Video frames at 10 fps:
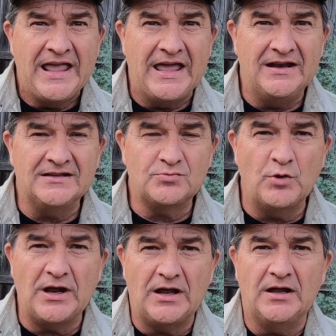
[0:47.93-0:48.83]
and
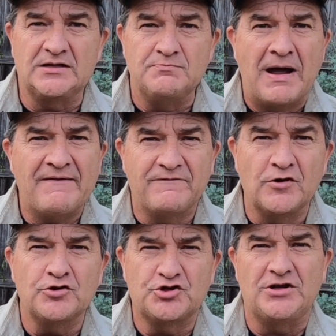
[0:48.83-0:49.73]
it's my
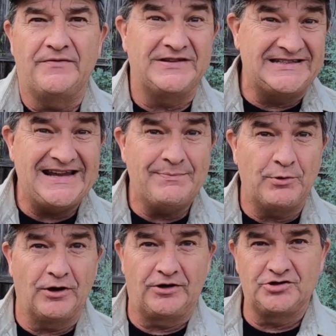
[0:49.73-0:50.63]
version of a
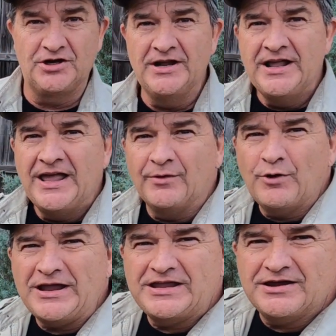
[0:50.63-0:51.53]
T-Perch. And
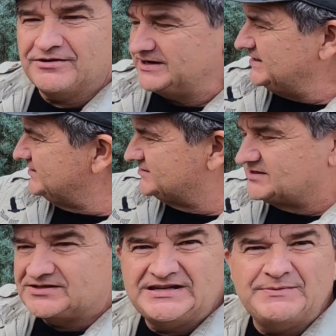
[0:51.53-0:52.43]
right here is
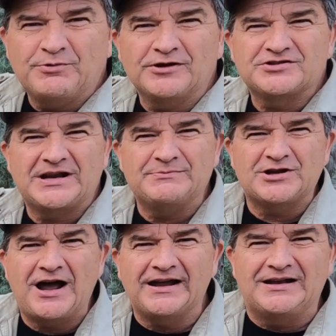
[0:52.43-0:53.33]
the T-Perch that I'm
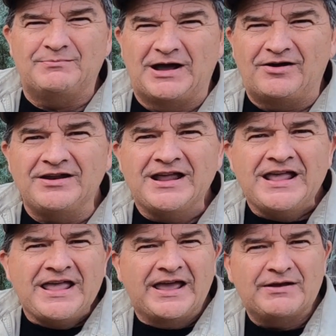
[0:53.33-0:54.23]
talking about.
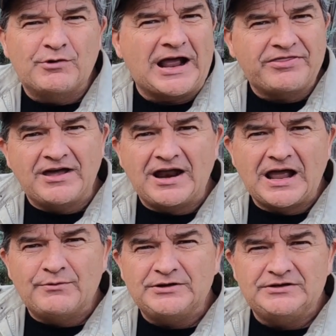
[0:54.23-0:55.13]
And what I thought
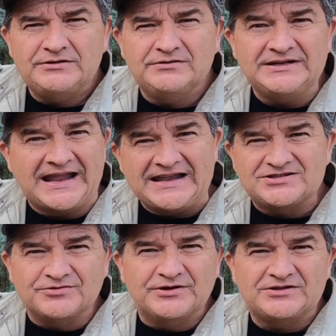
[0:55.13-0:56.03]
I would do, in
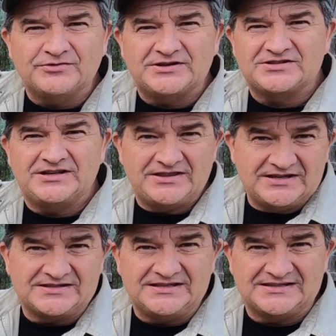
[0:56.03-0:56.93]
case you're interested in
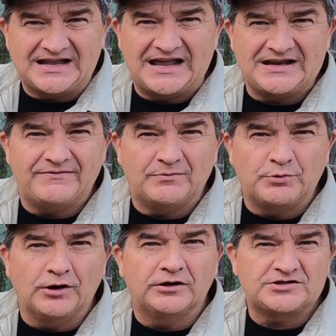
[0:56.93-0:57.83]
this design of a
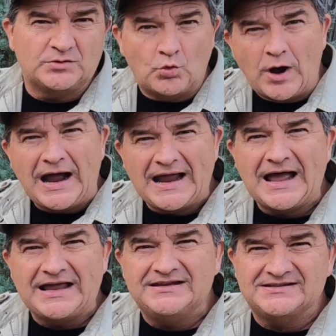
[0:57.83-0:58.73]
perch and why
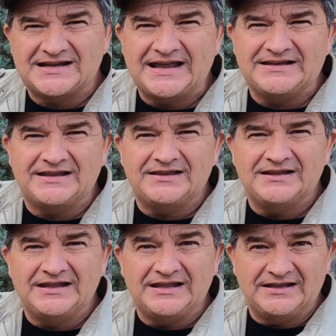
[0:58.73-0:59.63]
I designed it
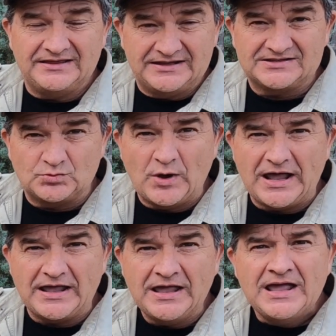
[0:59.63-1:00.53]
this
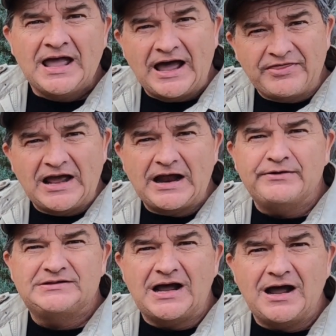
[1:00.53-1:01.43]
way, I thought
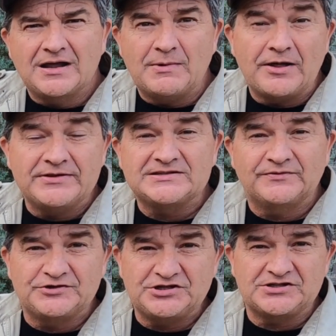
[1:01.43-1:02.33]
I would talk about this
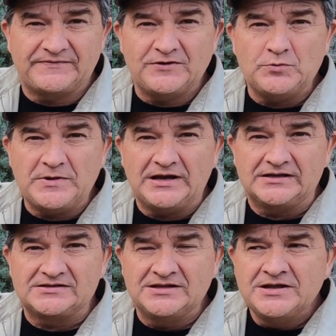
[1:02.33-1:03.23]
for just a few
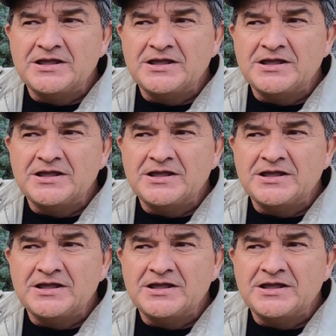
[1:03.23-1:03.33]
minutes.